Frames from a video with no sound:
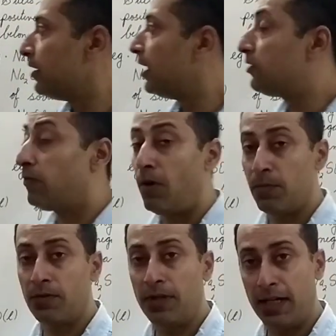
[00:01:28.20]
It's
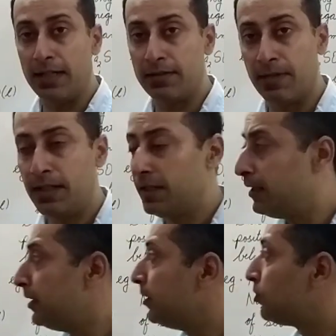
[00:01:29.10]
formed of ions, right?
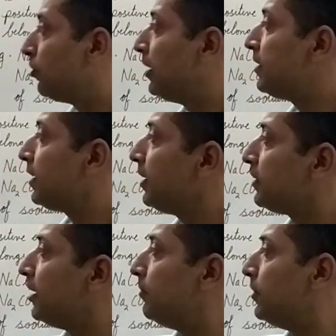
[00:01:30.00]
So let's take an
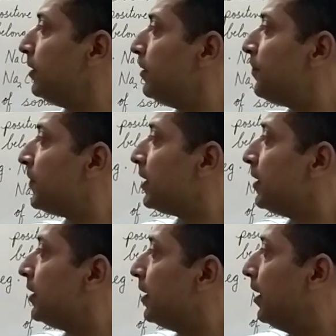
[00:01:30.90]
example.
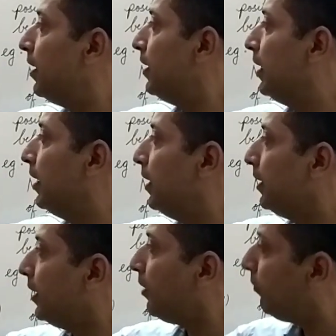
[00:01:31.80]

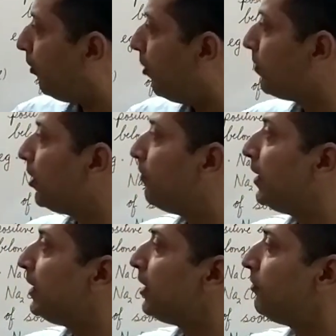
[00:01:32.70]
They are formed. Now,
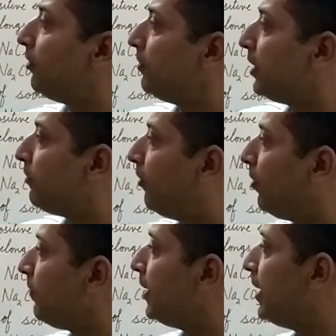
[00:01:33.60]
when they are
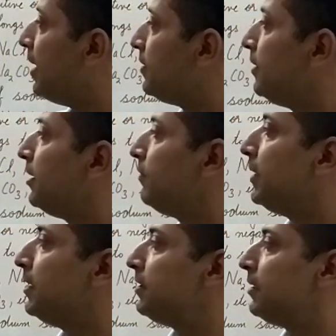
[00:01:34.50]
formed when an acid and a
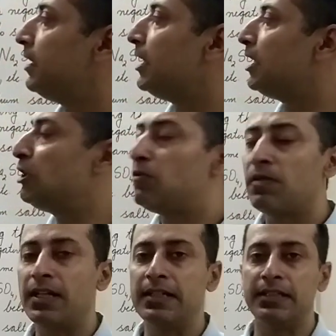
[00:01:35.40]
base
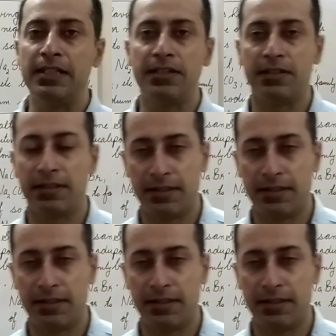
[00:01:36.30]
neutralize each other.